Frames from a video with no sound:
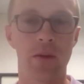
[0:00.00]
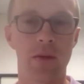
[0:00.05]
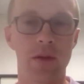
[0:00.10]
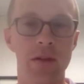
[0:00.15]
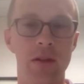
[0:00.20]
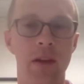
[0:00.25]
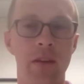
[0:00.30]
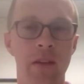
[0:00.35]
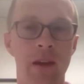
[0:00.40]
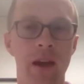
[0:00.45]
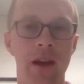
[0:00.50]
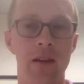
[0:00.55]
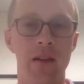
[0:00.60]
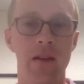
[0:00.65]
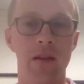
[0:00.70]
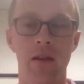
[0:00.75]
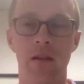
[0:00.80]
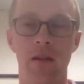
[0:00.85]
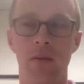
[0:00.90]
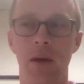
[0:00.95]
horns on
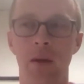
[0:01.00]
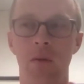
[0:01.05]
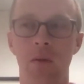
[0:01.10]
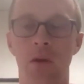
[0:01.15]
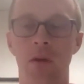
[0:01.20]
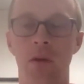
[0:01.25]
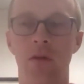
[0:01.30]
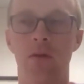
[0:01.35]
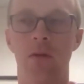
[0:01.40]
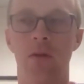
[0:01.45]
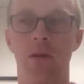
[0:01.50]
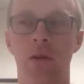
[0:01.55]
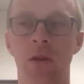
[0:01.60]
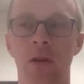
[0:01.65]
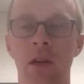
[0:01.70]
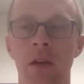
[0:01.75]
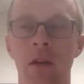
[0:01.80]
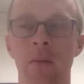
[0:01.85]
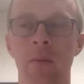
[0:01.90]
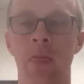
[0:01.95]
that. It's been wonderful.